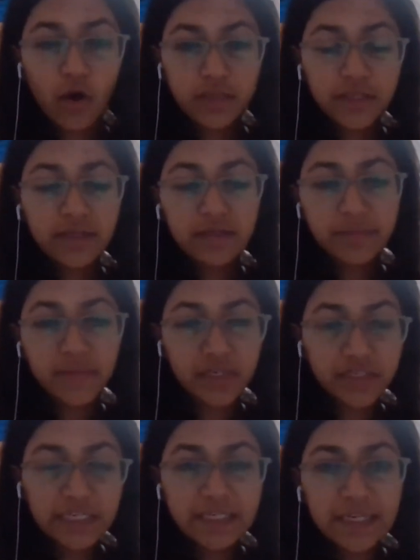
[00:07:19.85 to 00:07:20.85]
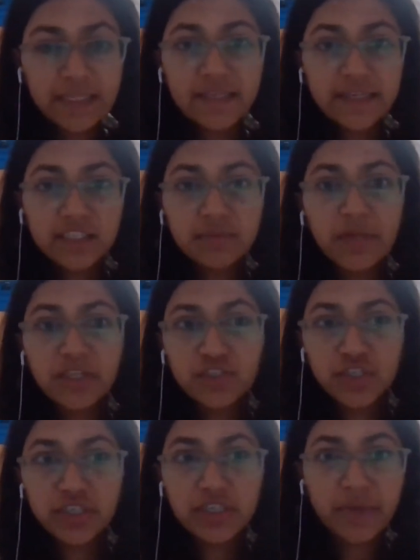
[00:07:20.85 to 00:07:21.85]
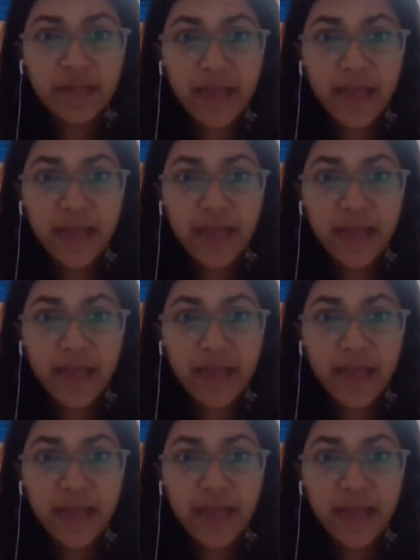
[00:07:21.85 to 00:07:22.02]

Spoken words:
all the details that is mentioned in